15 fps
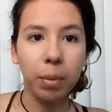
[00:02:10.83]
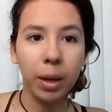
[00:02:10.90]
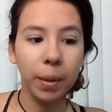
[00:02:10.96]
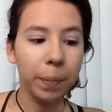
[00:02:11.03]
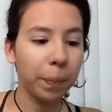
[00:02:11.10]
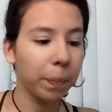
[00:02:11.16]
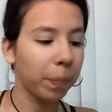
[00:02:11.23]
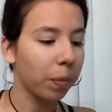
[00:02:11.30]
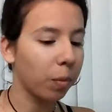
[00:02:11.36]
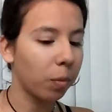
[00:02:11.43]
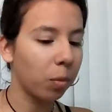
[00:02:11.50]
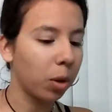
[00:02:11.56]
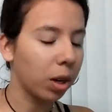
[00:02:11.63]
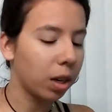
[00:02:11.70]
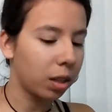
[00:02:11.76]
but
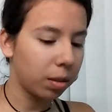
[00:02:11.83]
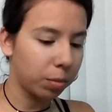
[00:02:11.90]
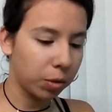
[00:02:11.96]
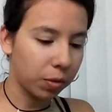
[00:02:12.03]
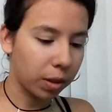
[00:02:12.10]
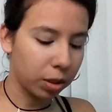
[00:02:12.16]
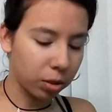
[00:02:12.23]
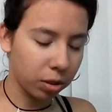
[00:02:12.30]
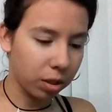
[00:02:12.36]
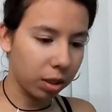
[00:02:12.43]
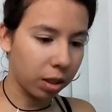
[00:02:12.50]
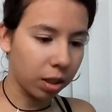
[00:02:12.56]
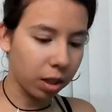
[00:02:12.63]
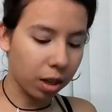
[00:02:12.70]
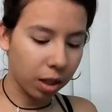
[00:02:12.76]
we're gonna move on to
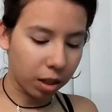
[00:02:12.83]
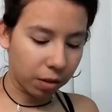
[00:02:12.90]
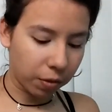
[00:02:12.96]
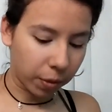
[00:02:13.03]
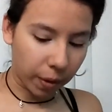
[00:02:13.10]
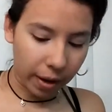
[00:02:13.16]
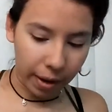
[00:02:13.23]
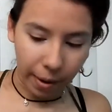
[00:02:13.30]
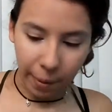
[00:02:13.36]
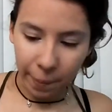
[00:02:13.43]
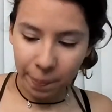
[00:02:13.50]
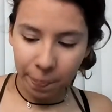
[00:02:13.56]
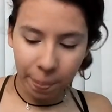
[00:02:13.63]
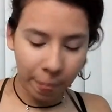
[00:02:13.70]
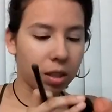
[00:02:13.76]
the other color for right now.